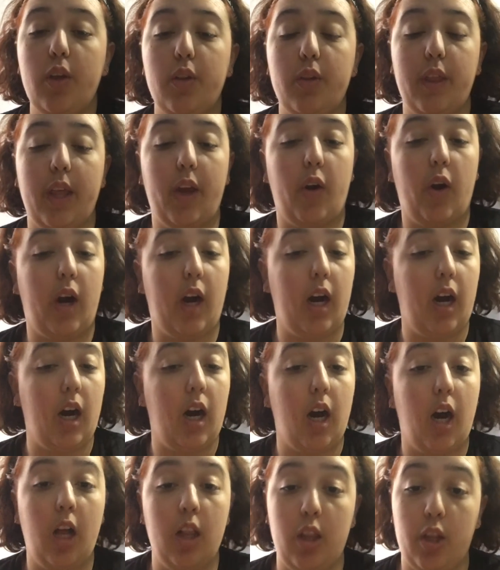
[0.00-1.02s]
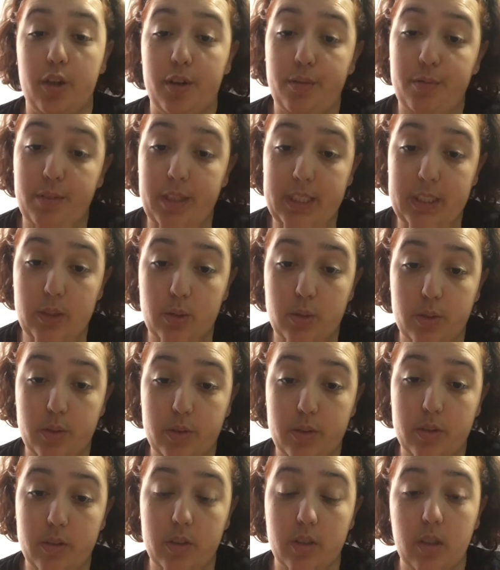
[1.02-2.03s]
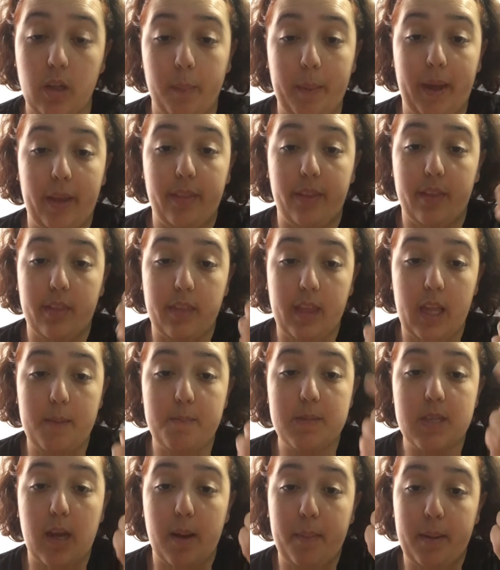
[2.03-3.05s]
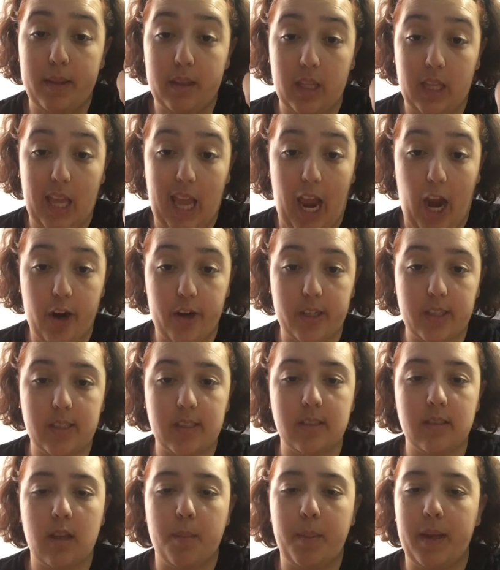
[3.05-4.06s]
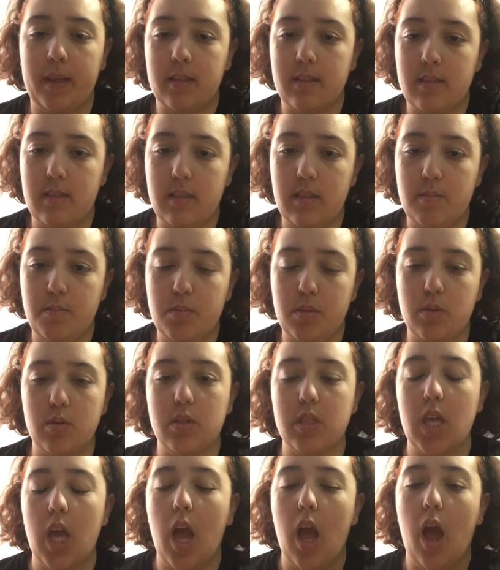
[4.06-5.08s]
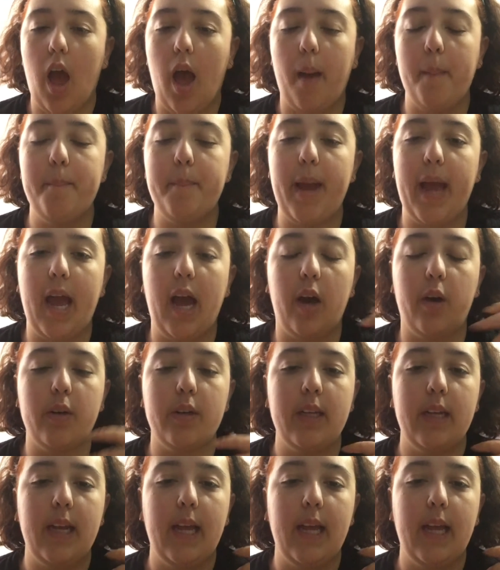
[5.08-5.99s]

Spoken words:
There are a lot of resources about the themes, about the characters, about symbols, about